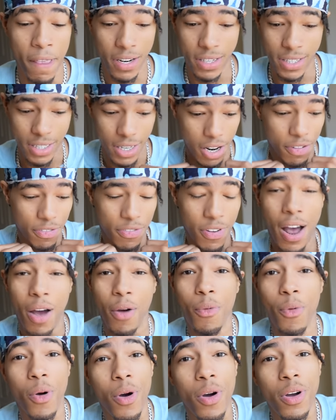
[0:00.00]
stuff I
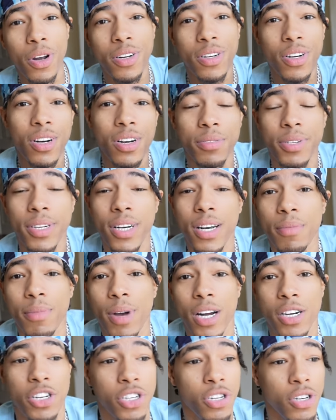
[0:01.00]
want, you know what I'm saying,
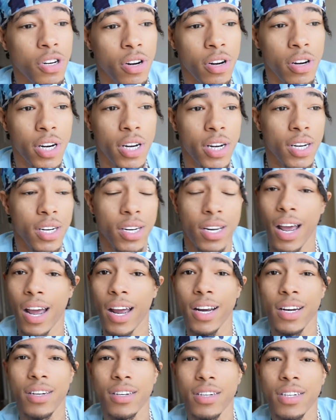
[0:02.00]
my jewelry,
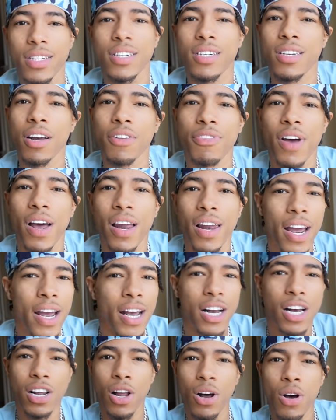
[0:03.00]
like just stuff I
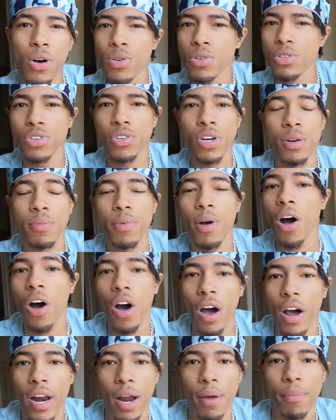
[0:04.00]
like, clothes, drip,
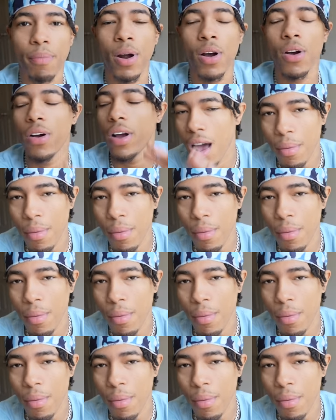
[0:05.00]
all that, bro.